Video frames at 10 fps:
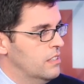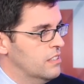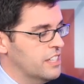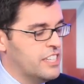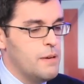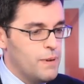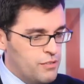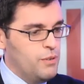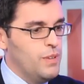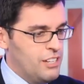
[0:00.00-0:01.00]
To keep us
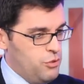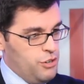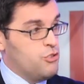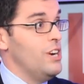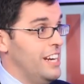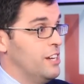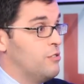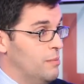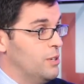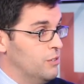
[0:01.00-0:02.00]
from like sort of training
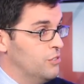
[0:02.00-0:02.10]
criminals.